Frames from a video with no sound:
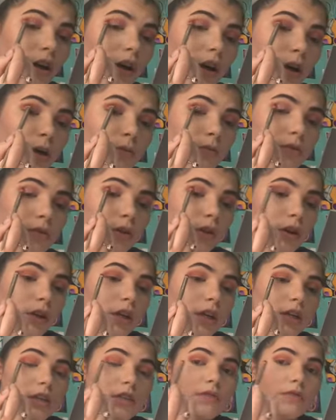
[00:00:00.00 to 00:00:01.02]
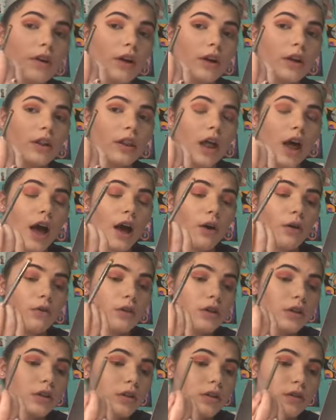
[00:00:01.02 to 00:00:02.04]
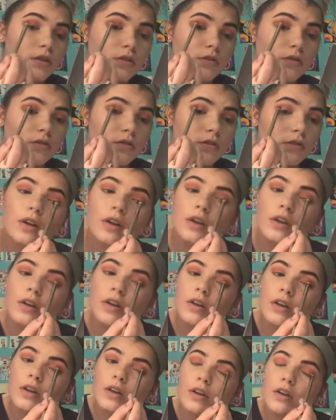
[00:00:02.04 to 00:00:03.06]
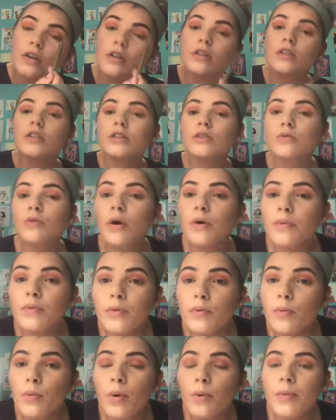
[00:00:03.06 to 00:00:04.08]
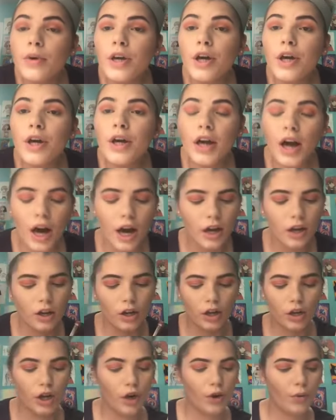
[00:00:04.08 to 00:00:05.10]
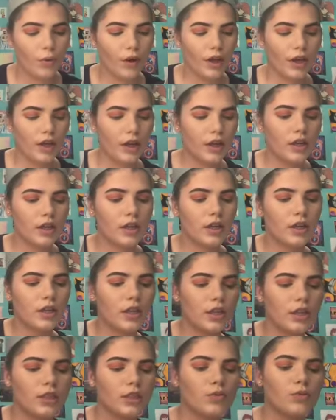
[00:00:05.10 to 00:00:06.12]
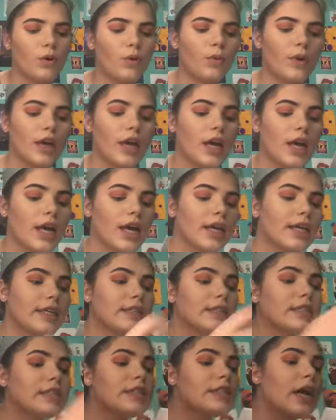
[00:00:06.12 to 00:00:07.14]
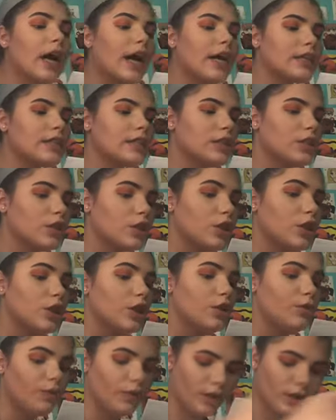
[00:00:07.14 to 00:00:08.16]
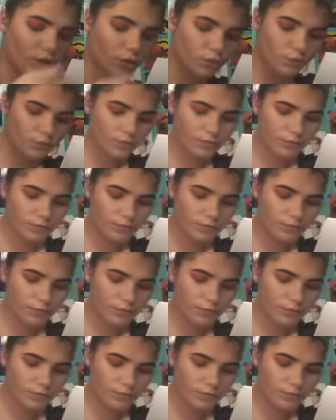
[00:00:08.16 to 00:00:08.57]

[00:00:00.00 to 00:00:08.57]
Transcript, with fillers: I'm sorry, he's very loud this is what what we got going. This is what we got going. Ooh.